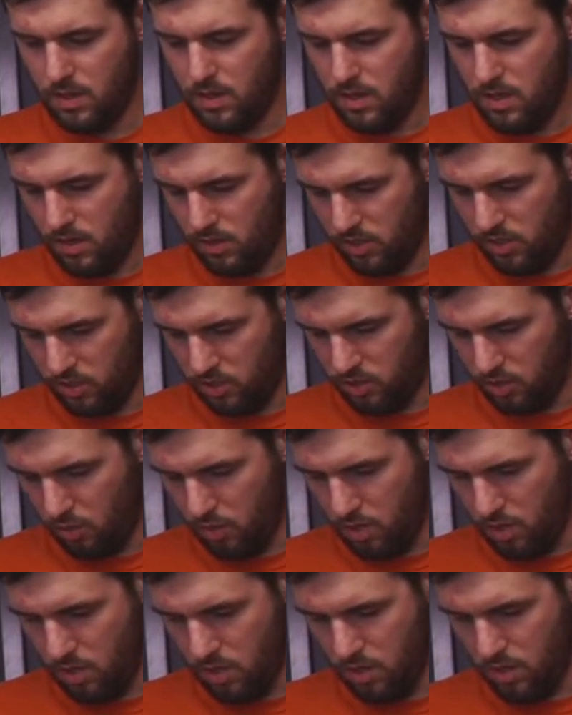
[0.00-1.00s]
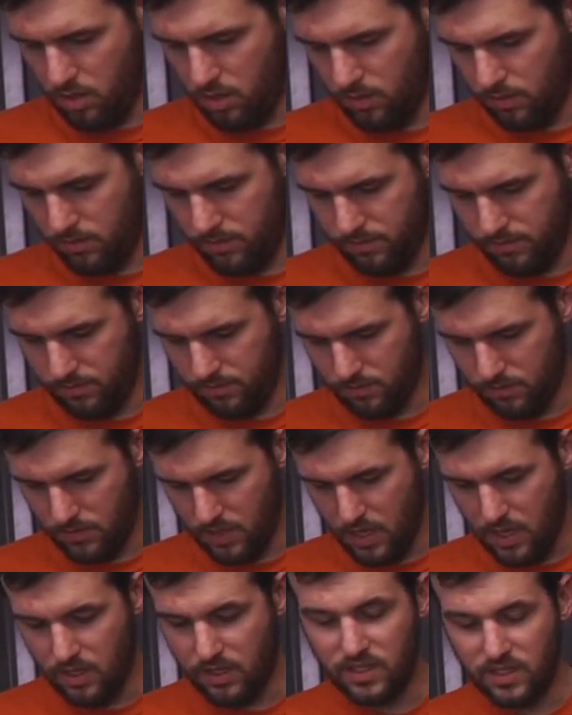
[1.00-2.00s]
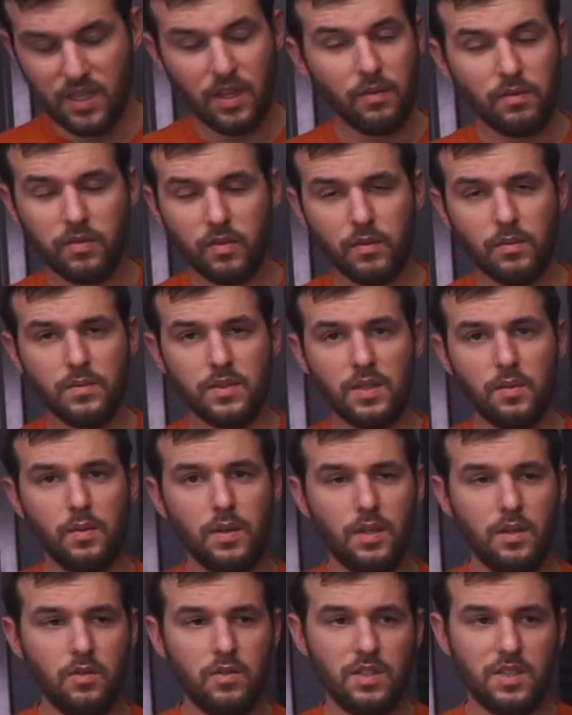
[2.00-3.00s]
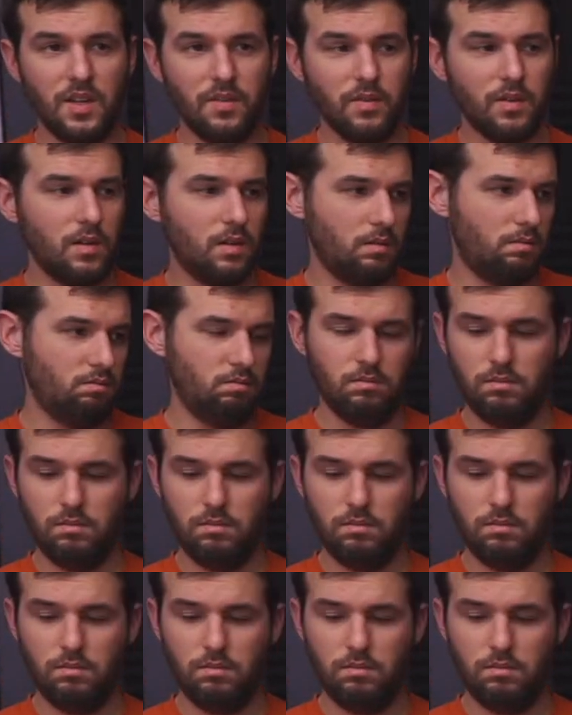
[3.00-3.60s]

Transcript: They're just so good. This has come from someone who's never